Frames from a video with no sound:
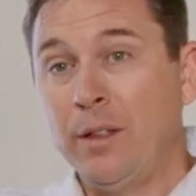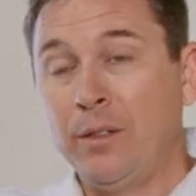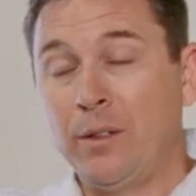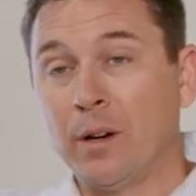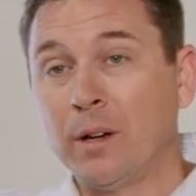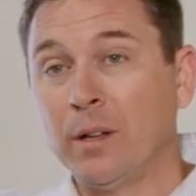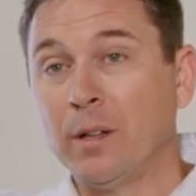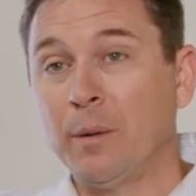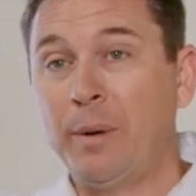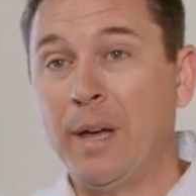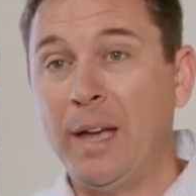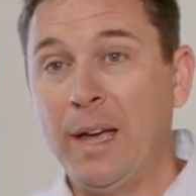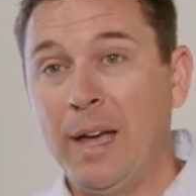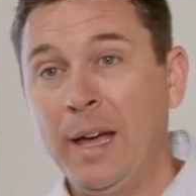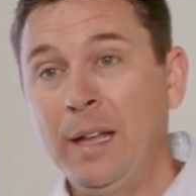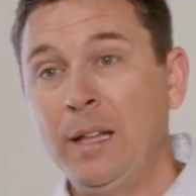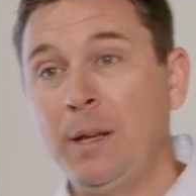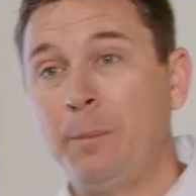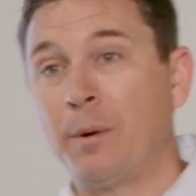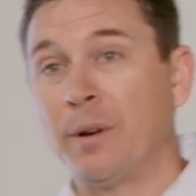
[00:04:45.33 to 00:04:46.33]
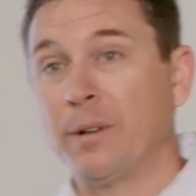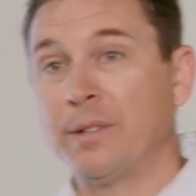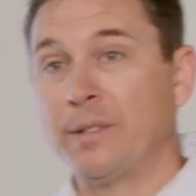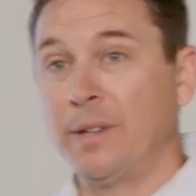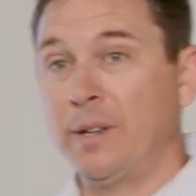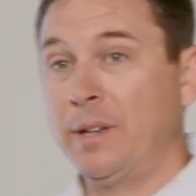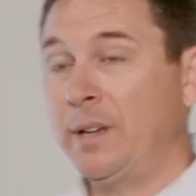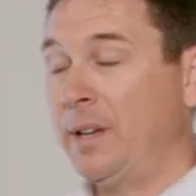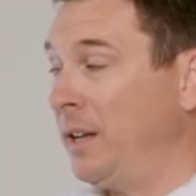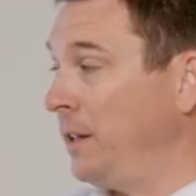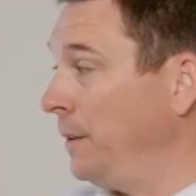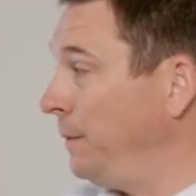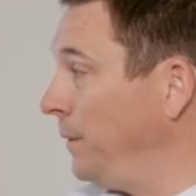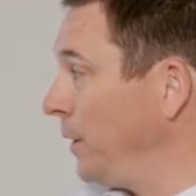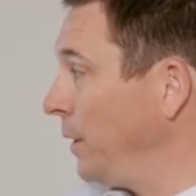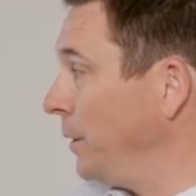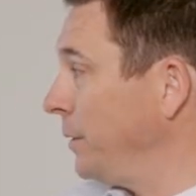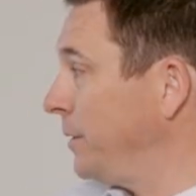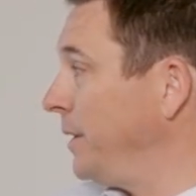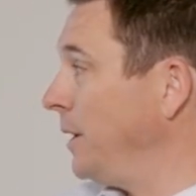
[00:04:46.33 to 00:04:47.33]
They're going to pay 80%. And if
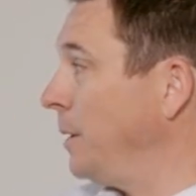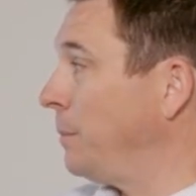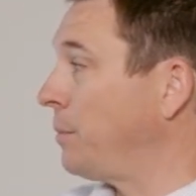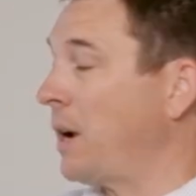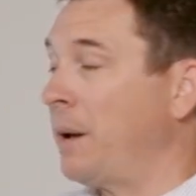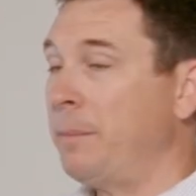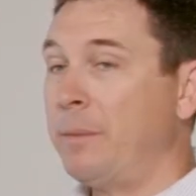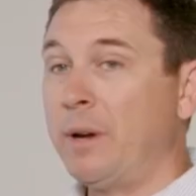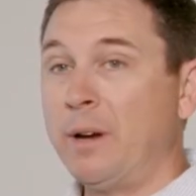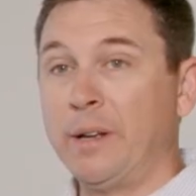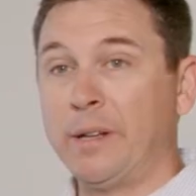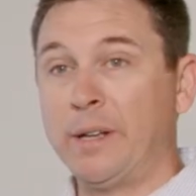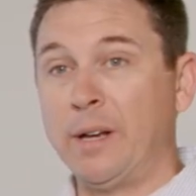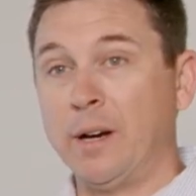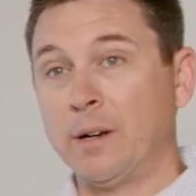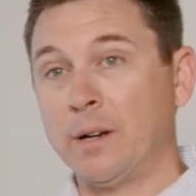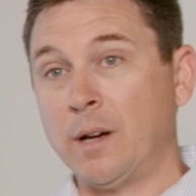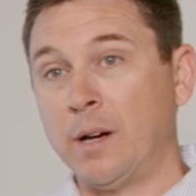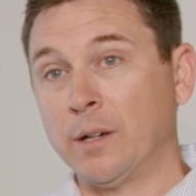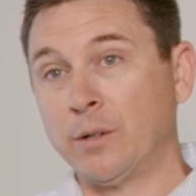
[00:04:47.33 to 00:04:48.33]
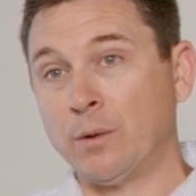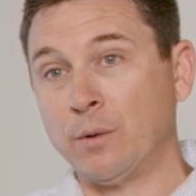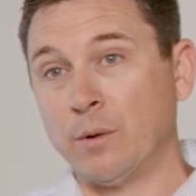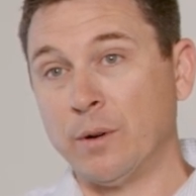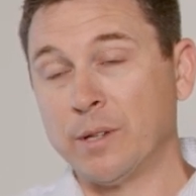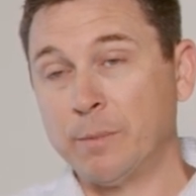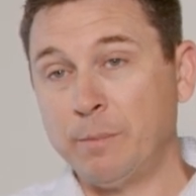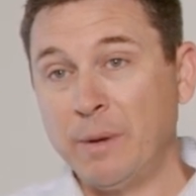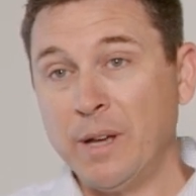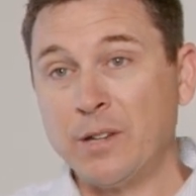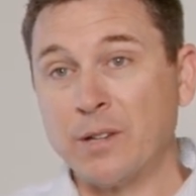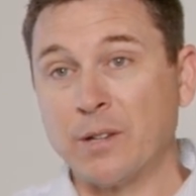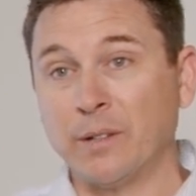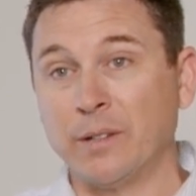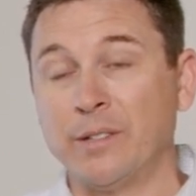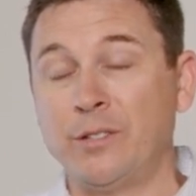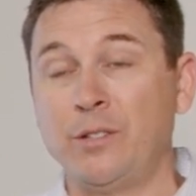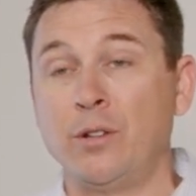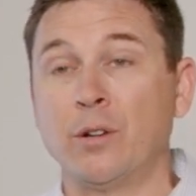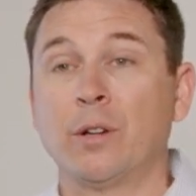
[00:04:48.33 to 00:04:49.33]
you go see a primary care doctor or a
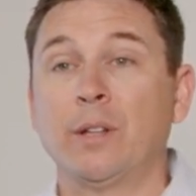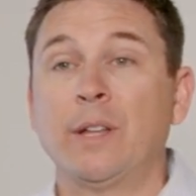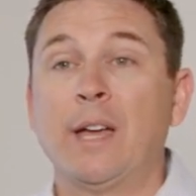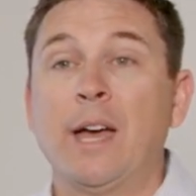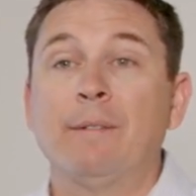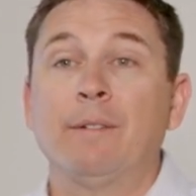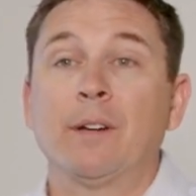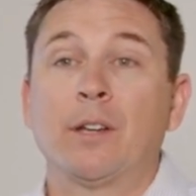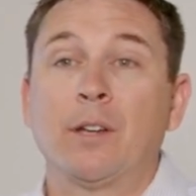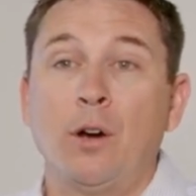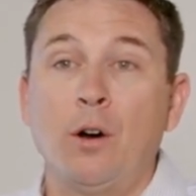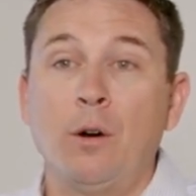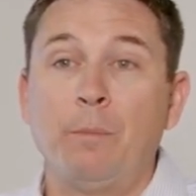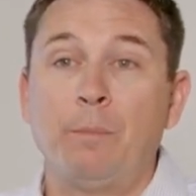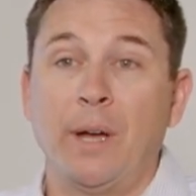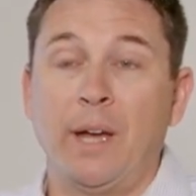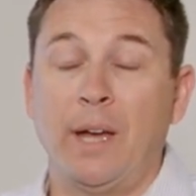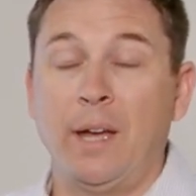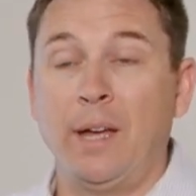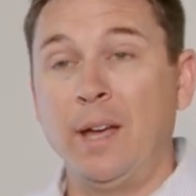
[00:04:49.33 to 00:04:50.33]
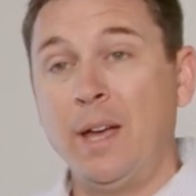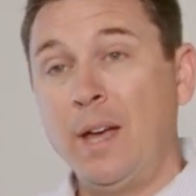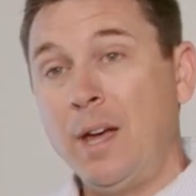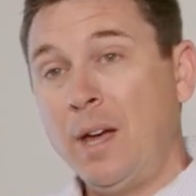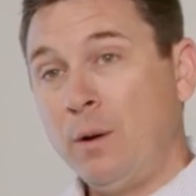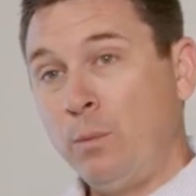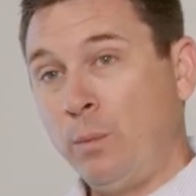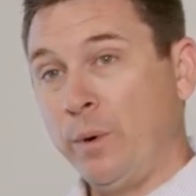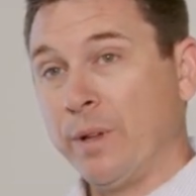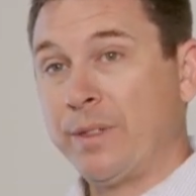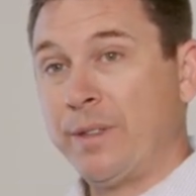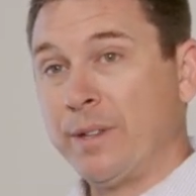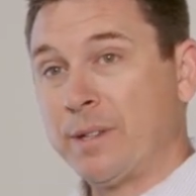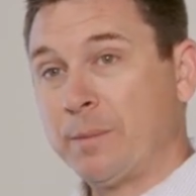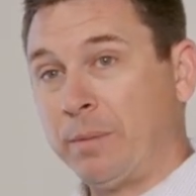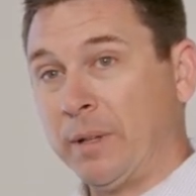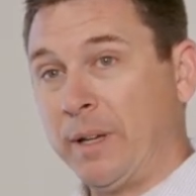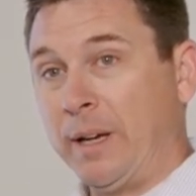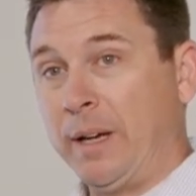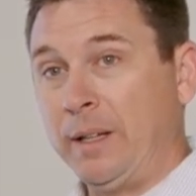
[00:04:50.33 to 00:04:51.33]
specialist, you're going to have a copay with this
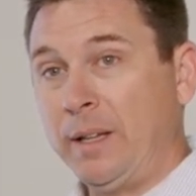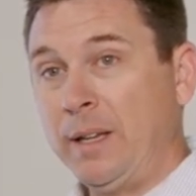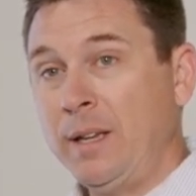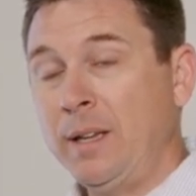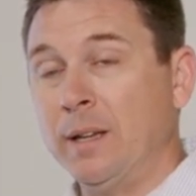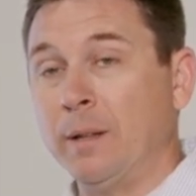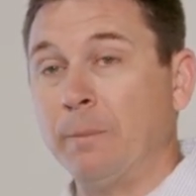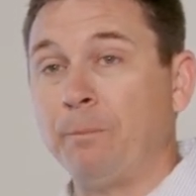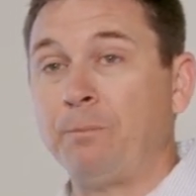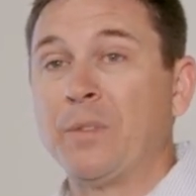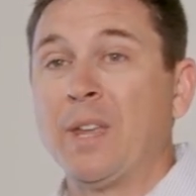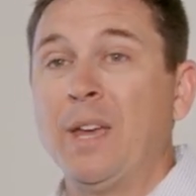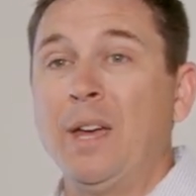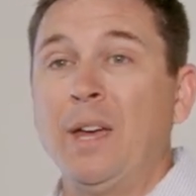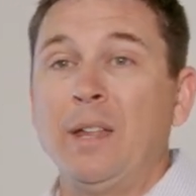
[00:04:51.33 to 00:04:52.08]
Plan N.